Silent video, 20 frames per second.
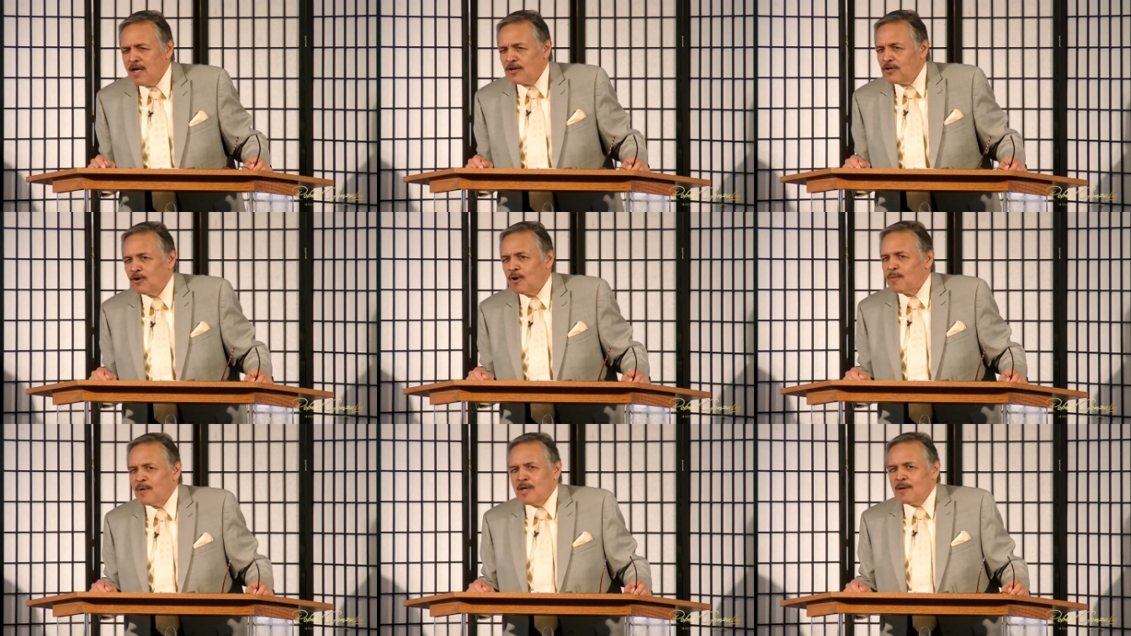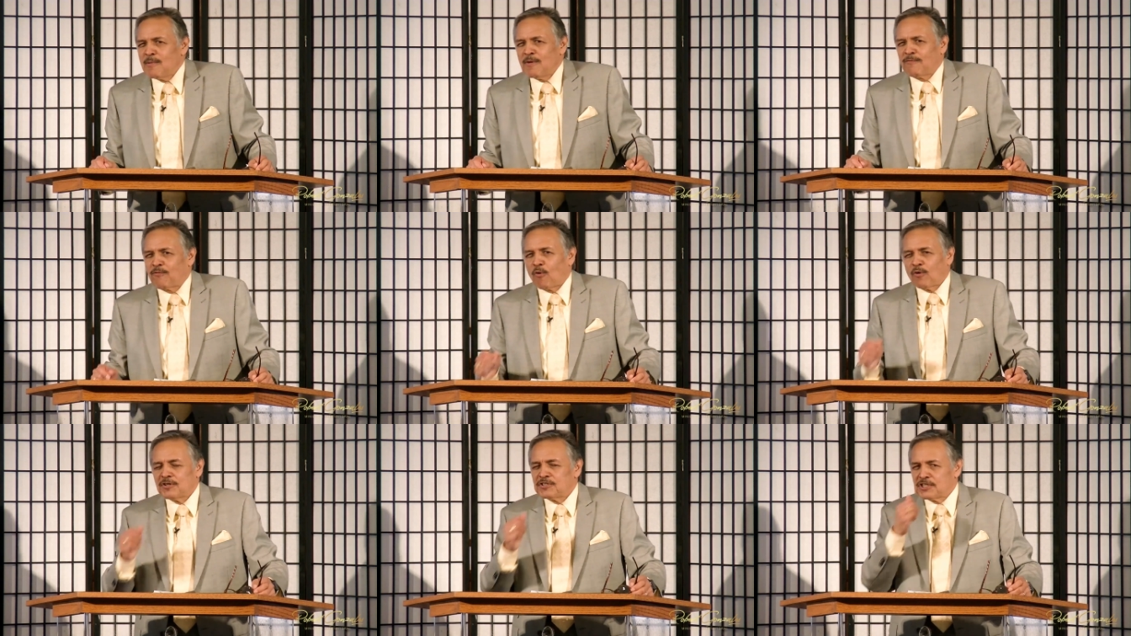You know,
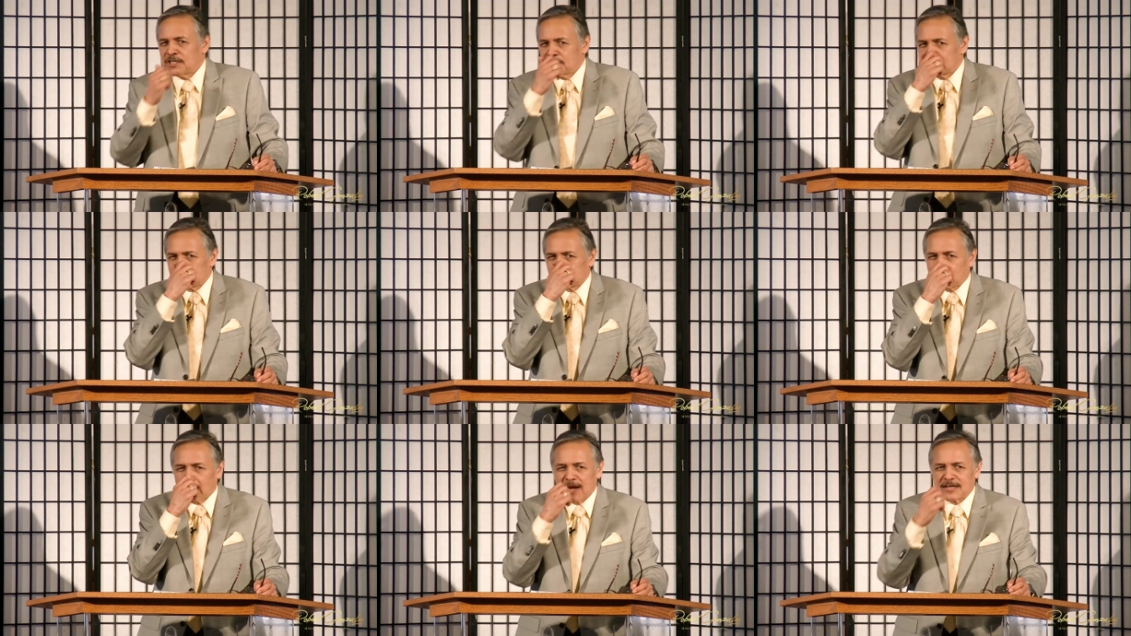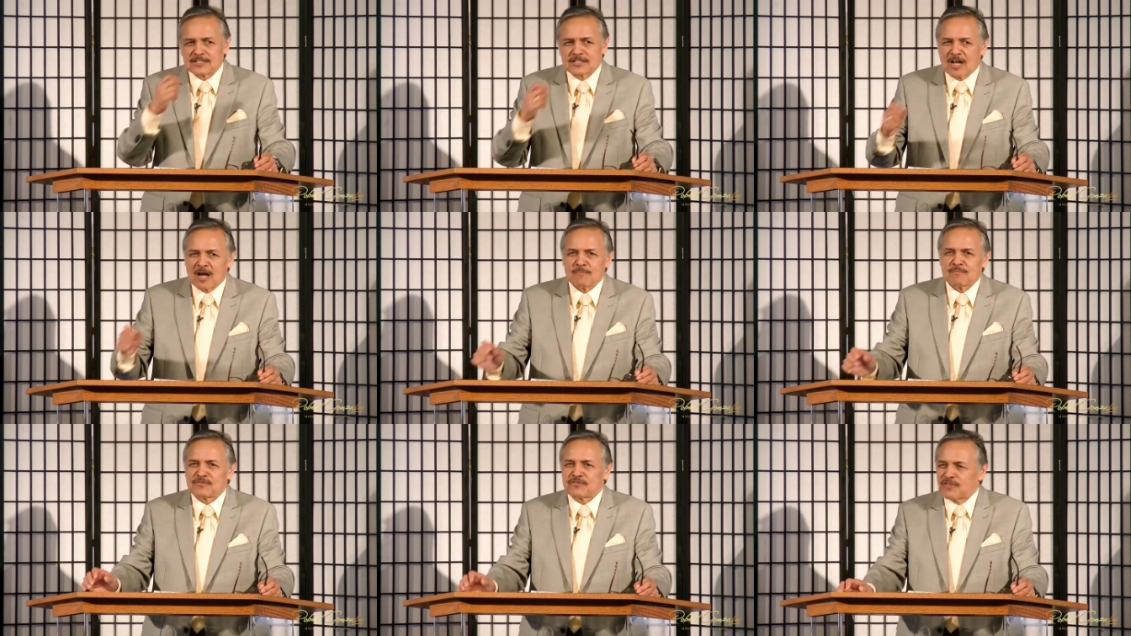before Jesus Christ
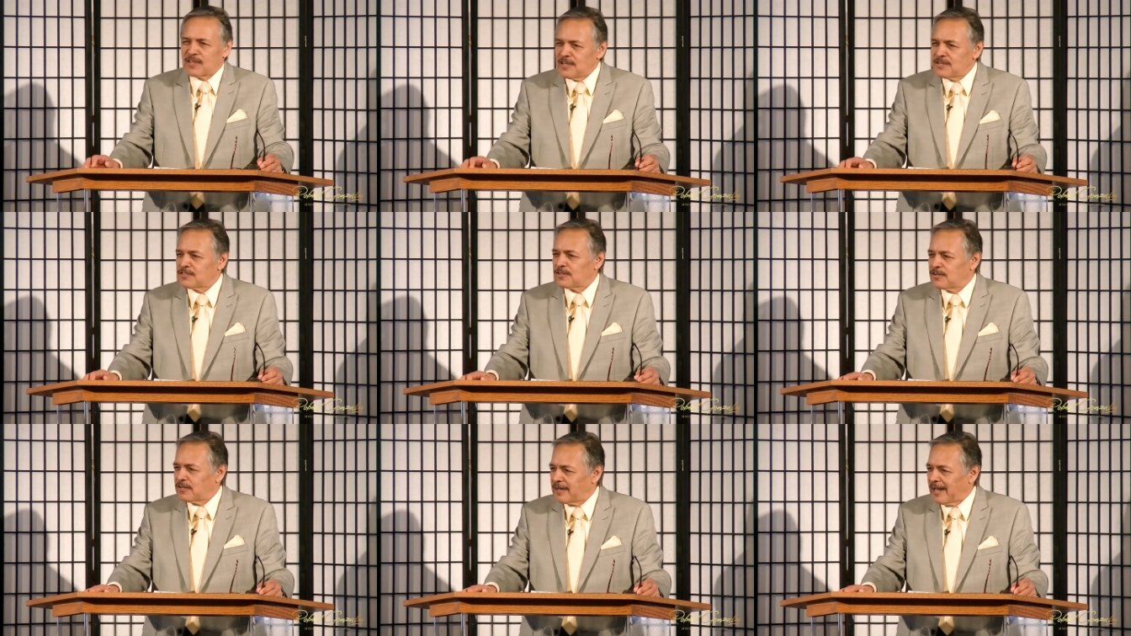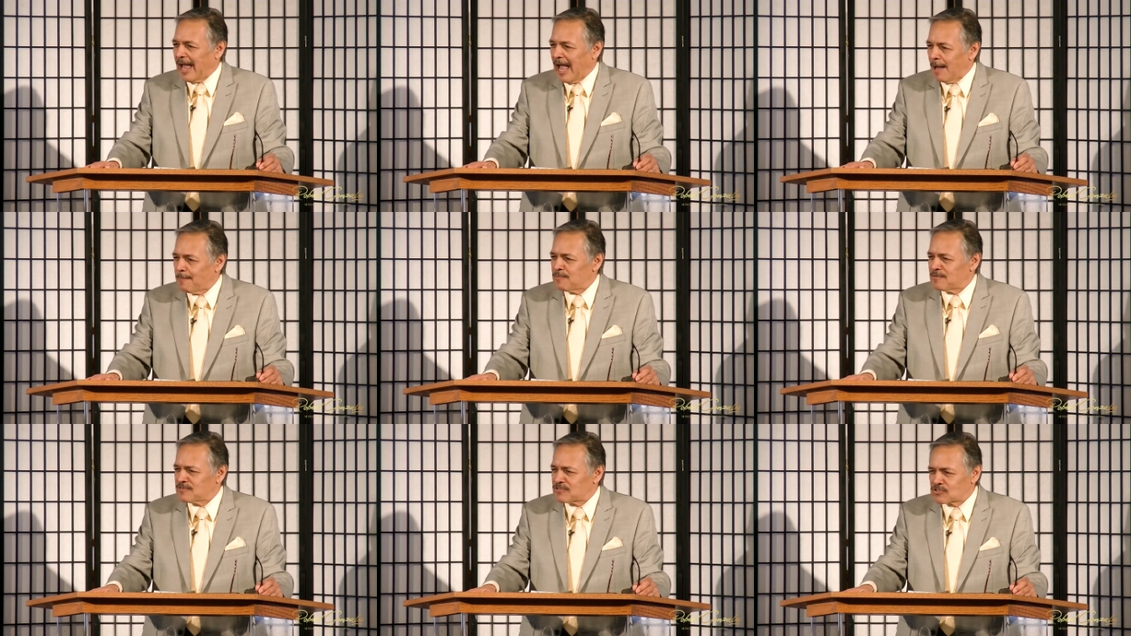comes, things are going to
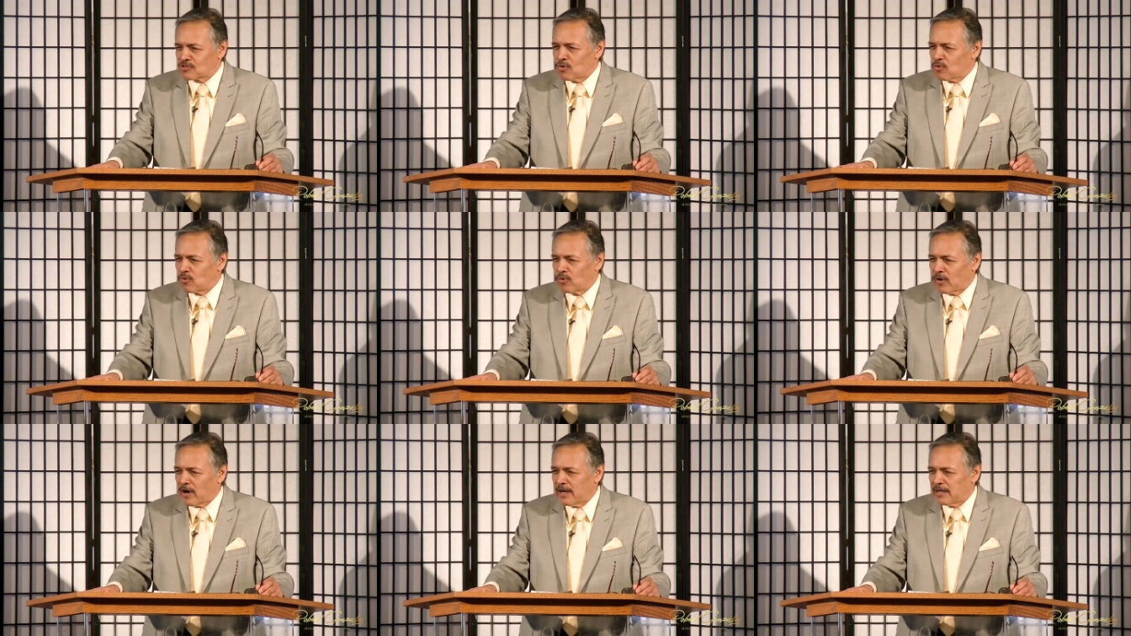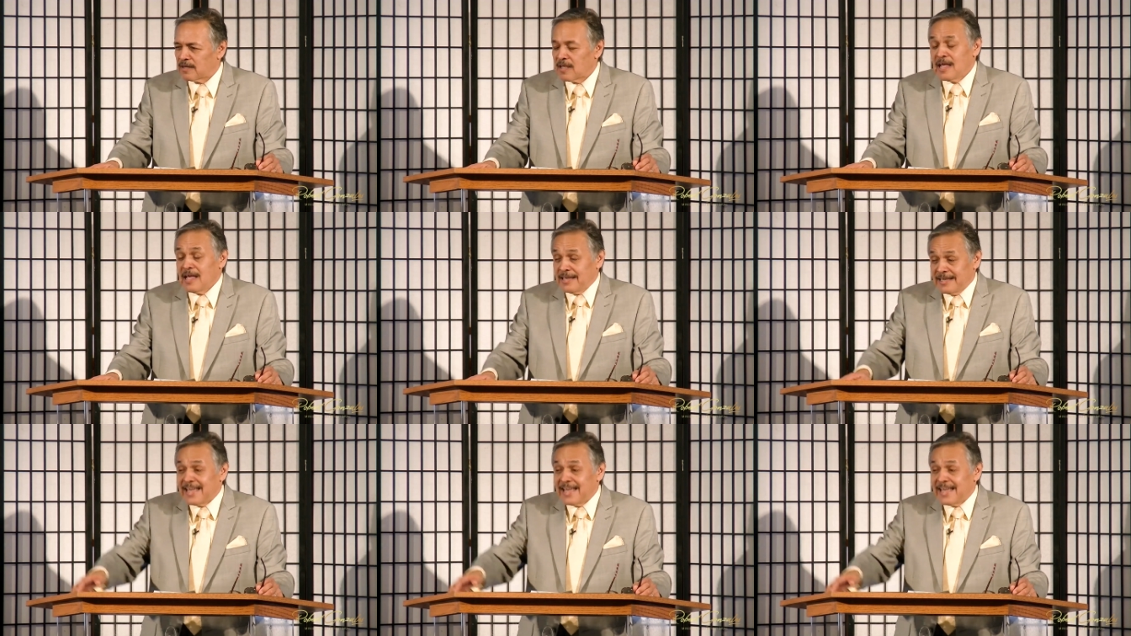happen so great.